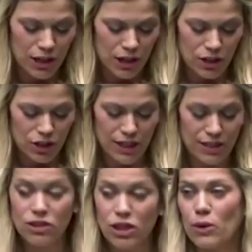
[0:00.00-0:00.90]

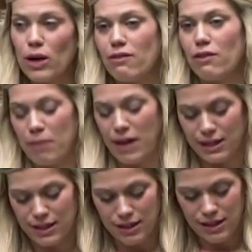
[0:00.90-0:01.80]
ideologies that don't have a
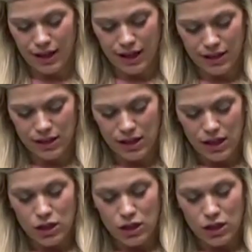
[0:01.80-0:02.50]
basis in science